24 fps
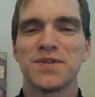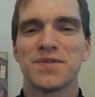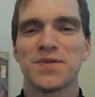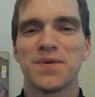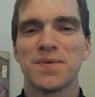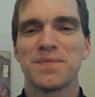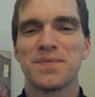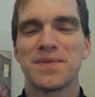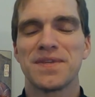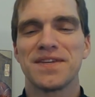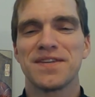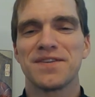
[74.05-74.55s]

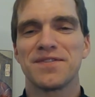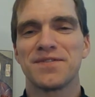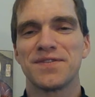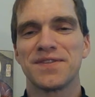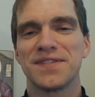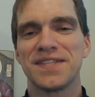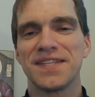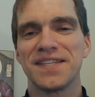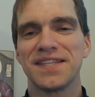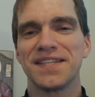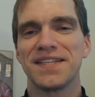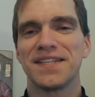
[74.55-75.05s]
from the
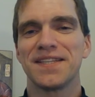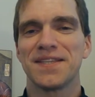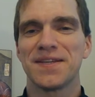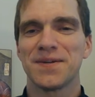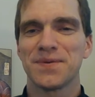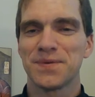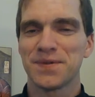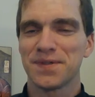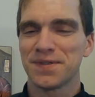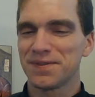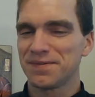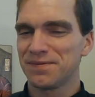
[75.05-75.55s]
facility that
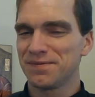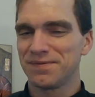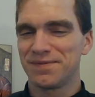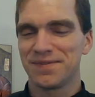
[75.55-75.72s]
were,